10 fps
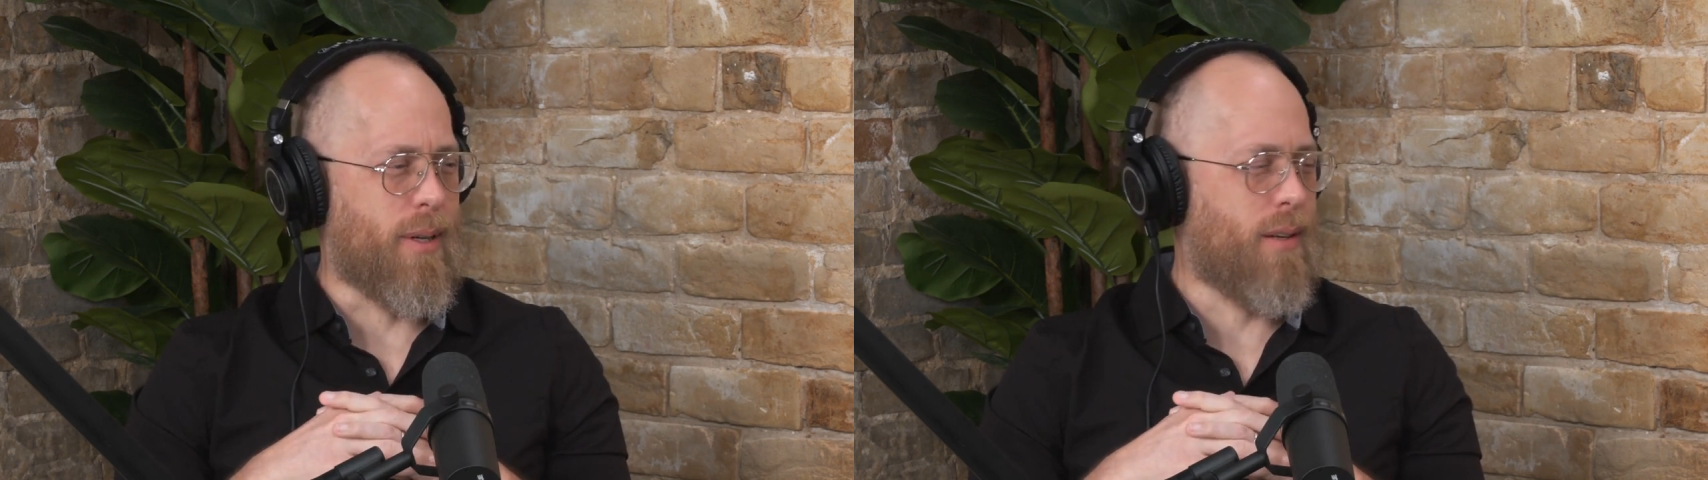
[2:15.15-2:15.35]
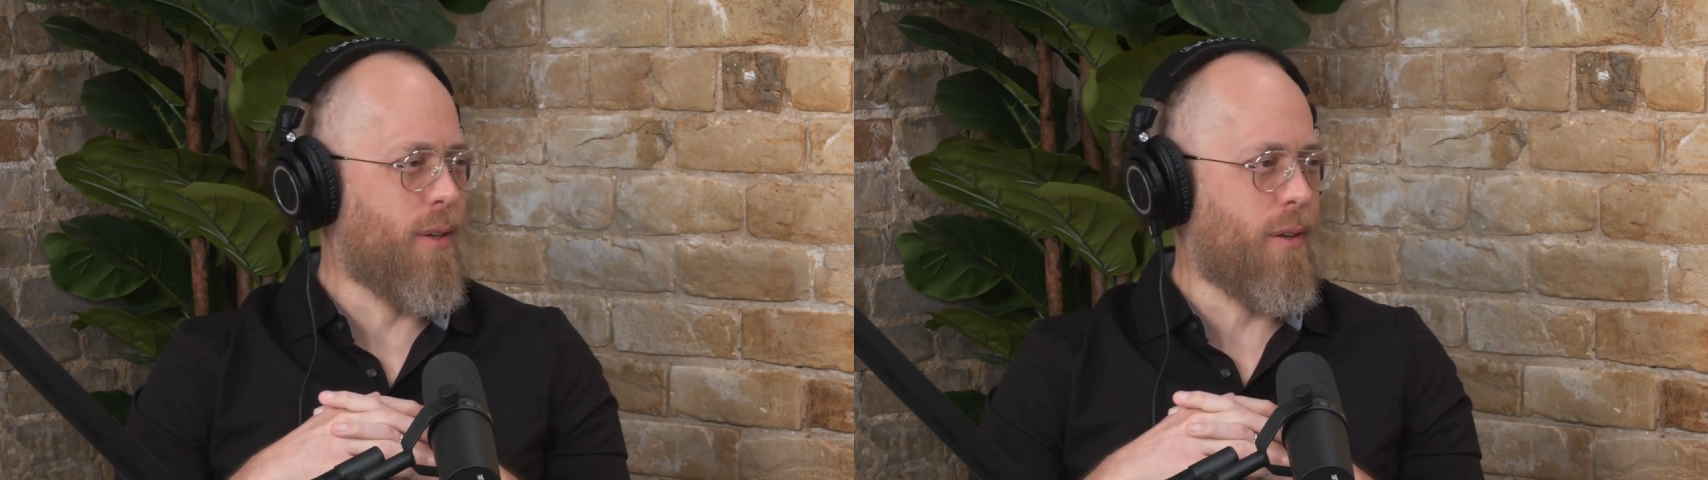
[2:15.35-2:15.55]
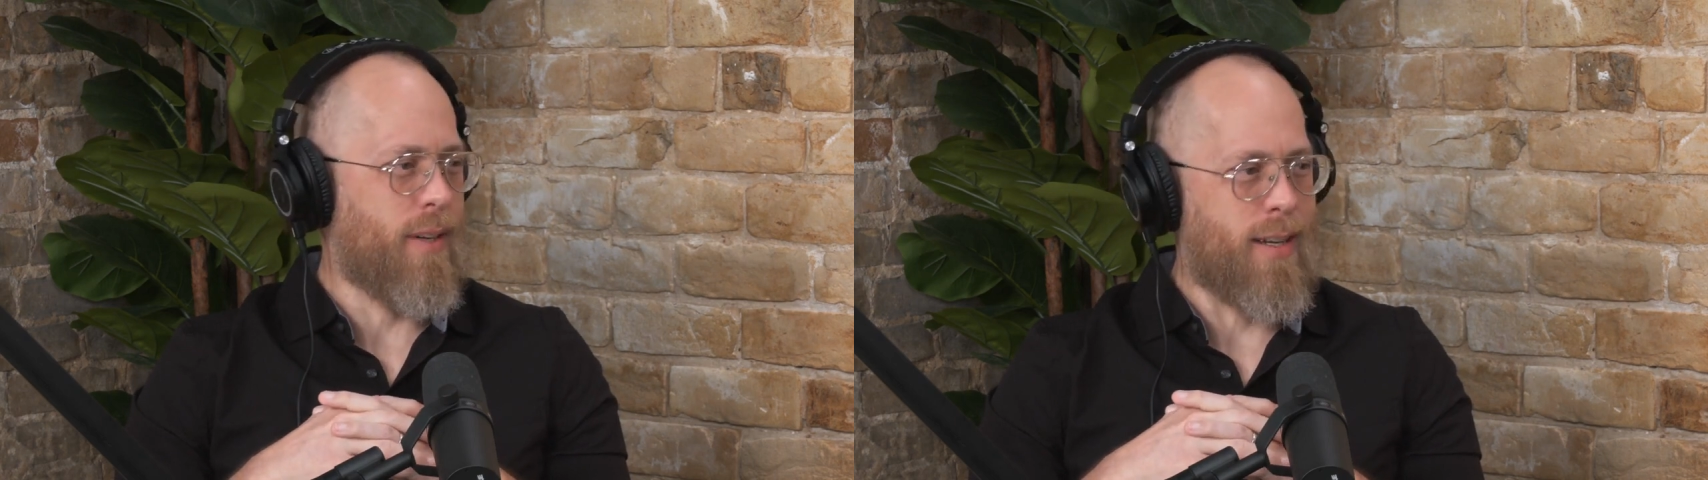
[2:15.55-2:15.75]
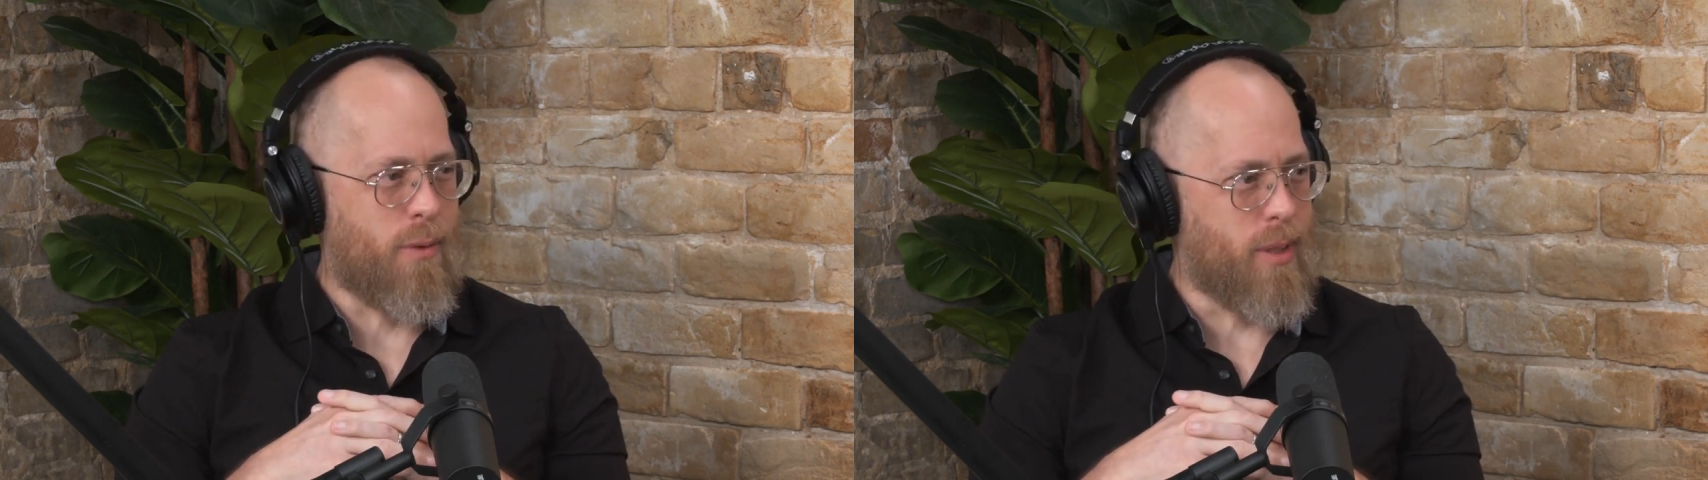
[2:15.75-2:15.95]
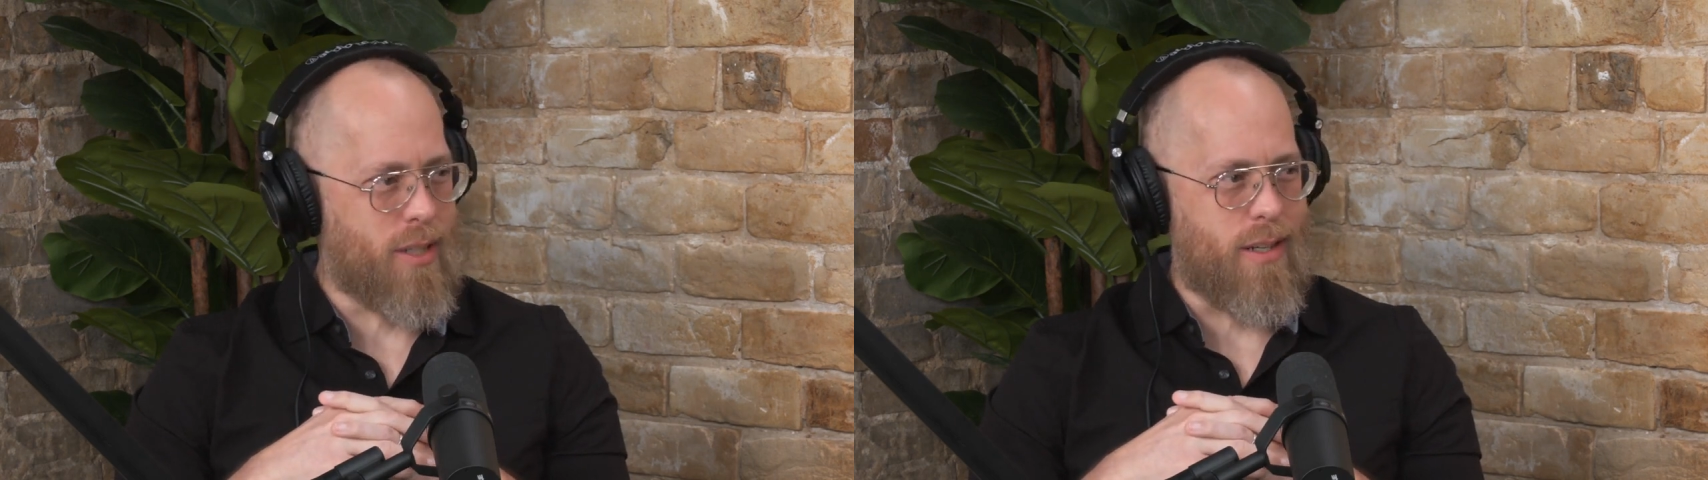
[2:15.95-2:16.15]
I don't know if I have a
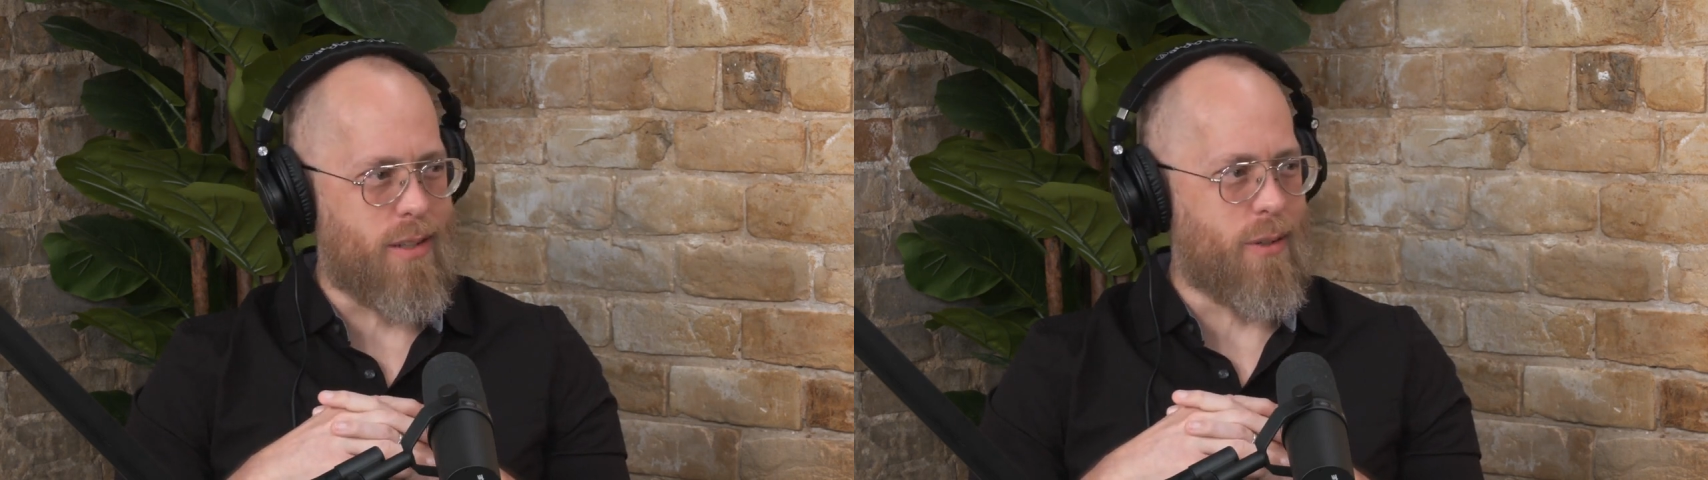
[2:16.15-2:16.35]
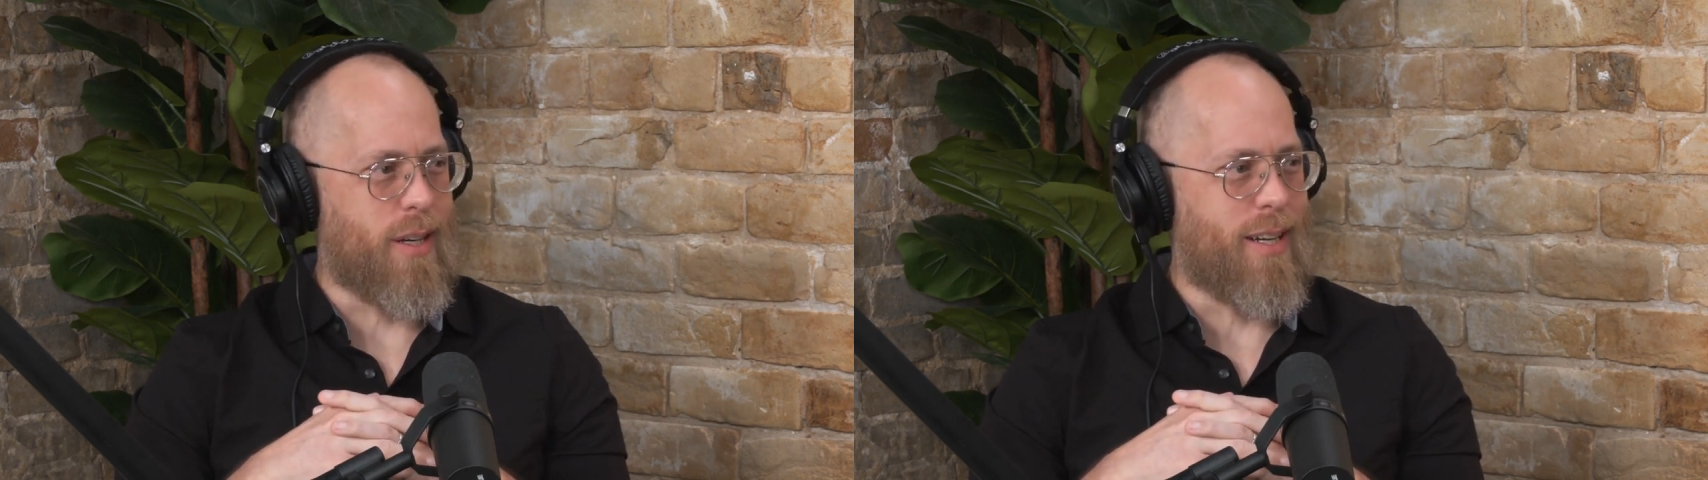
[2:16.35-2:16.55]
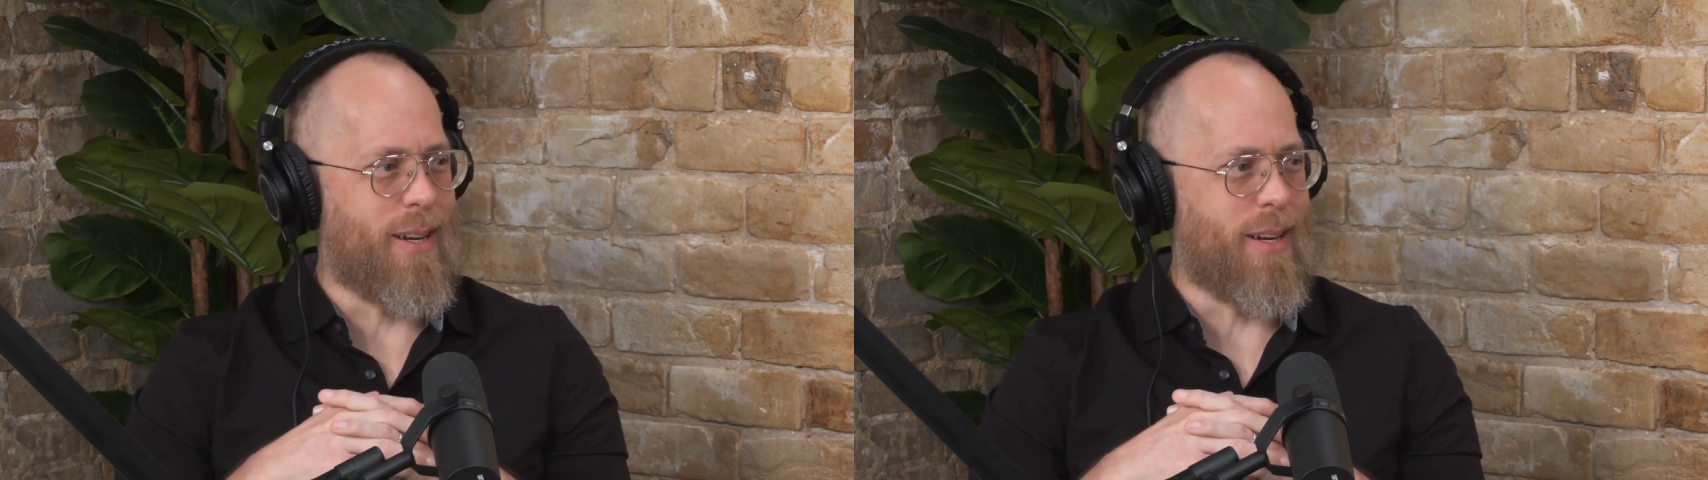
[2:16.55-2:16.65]
big challenge right